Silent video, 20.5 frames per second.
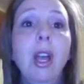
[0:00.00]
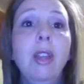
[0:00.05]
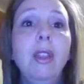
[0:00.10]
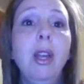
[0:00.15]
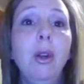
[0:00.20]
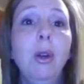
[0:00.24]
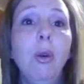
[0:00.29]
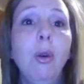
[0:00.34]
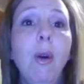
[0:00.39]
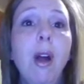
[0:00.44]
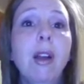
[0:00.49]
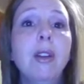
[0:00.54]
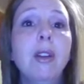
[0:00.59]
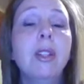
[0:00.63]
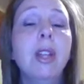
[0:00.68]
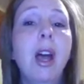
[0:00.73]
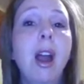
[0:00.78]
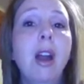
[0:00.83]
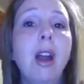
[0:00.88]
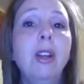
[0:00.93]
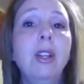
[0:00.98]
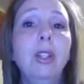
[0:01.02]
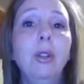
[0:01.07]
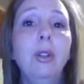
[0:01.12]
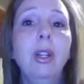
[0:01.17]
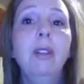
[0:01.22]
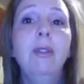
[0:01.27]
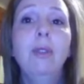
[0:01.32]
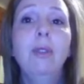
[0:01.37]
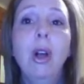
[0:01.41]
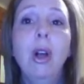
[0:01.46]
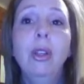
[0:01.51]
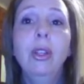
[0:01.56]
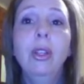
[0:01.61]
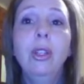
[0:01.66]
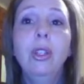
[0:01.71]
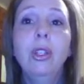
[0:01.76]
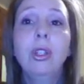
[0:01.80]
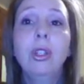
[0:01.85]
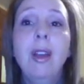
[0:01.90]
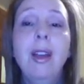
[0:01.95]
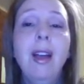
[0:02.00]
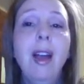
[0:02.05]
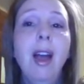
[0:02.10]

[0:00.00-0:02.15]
that requires a higher degree of knowledge.